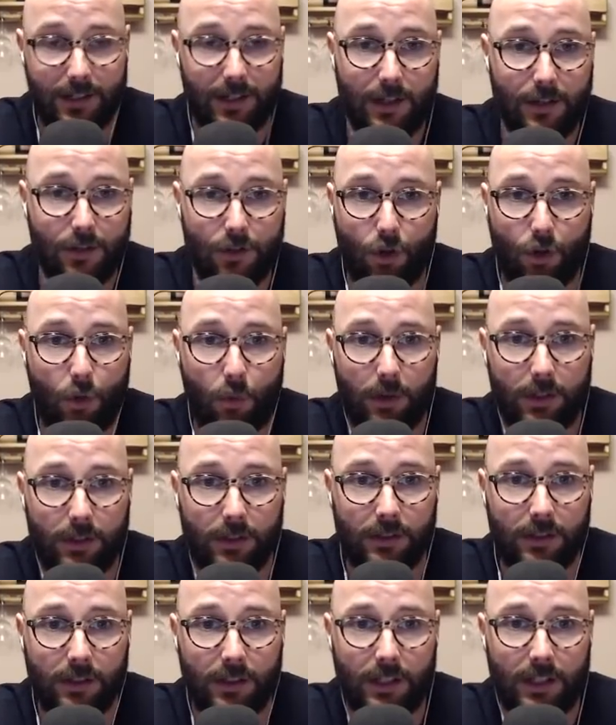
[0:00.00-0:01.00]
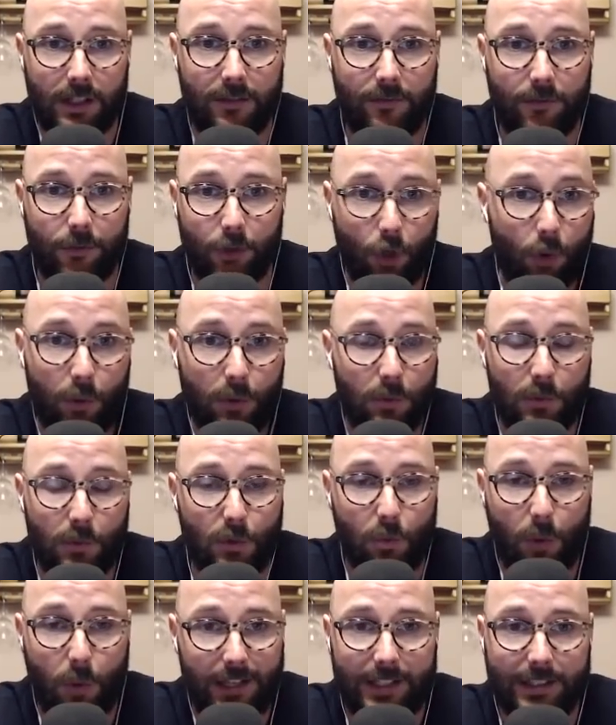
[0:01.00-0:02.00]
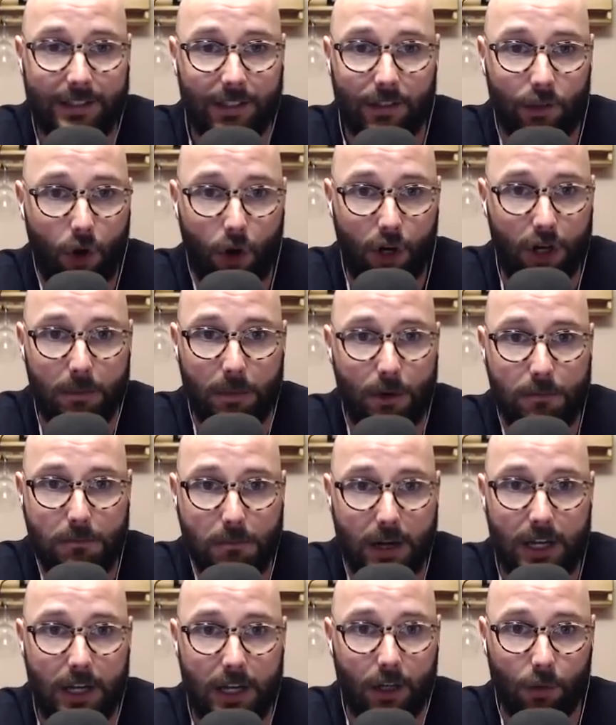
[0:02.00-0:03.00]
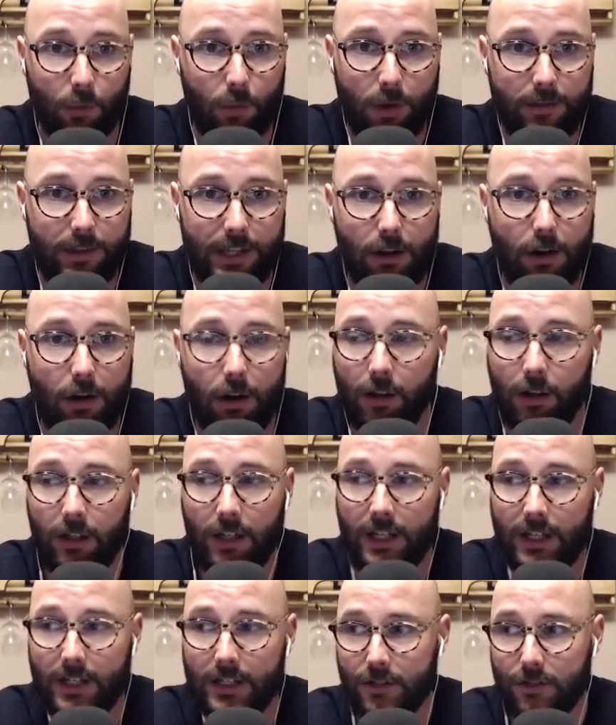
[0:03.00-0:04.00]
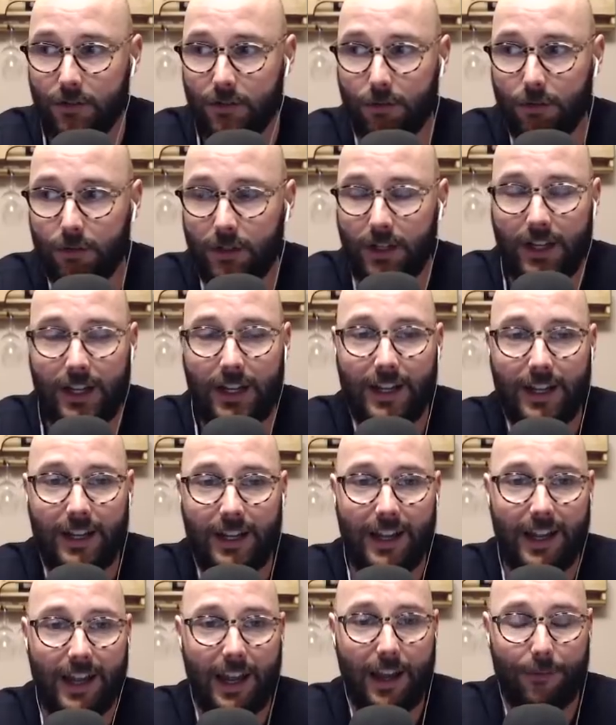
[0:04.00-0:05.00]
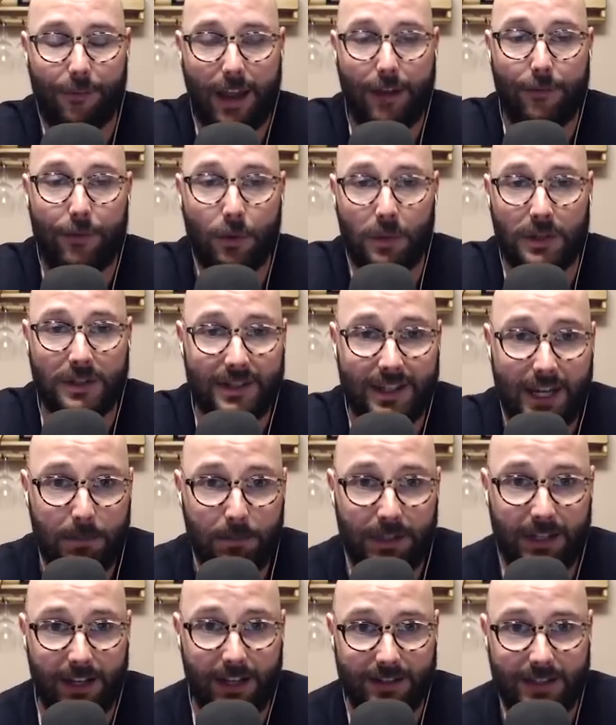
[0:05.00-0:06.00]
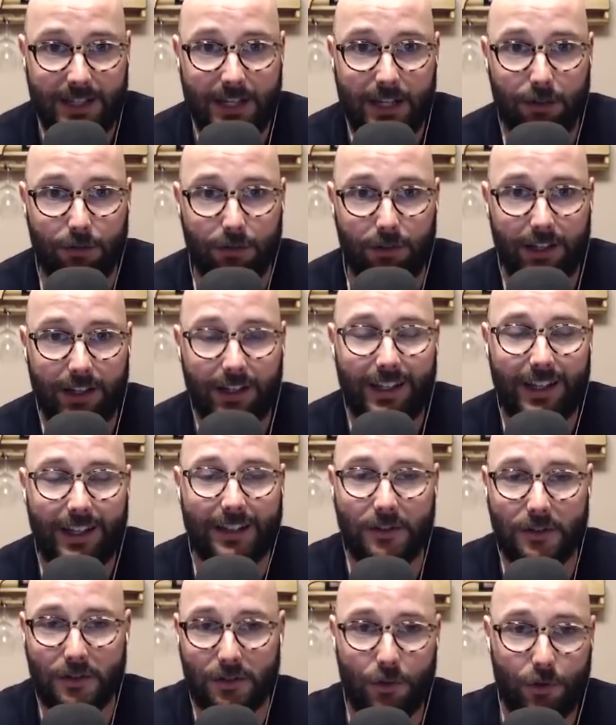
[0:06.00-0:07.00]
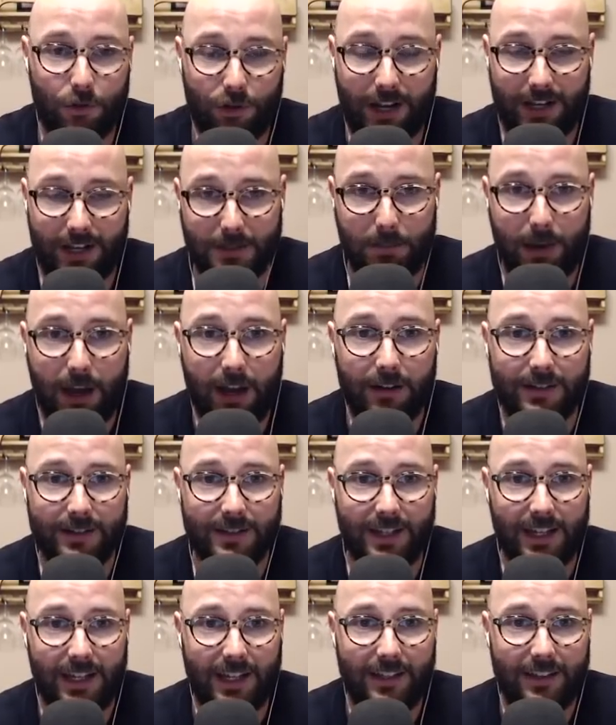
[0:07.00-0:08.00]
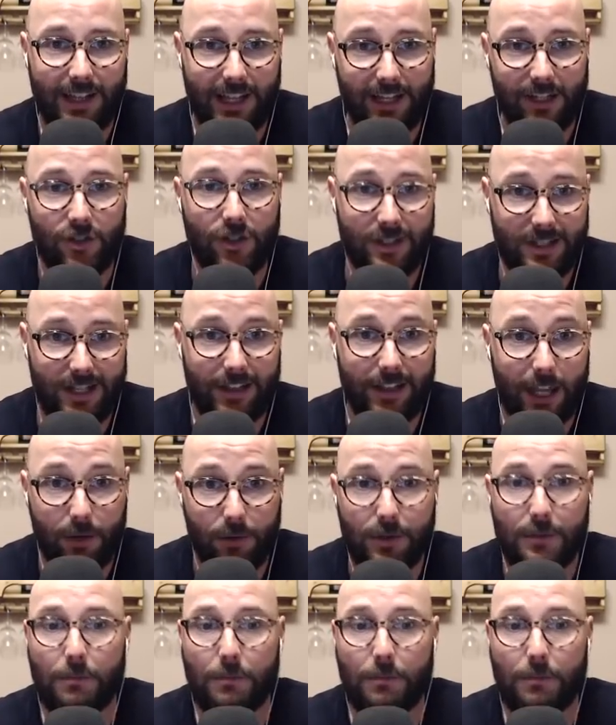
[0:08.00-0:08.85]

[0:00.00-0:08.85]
because no one was willing to talk about money or what they got. So if everyone's keeping it a secret and there's no transparency, then it just allows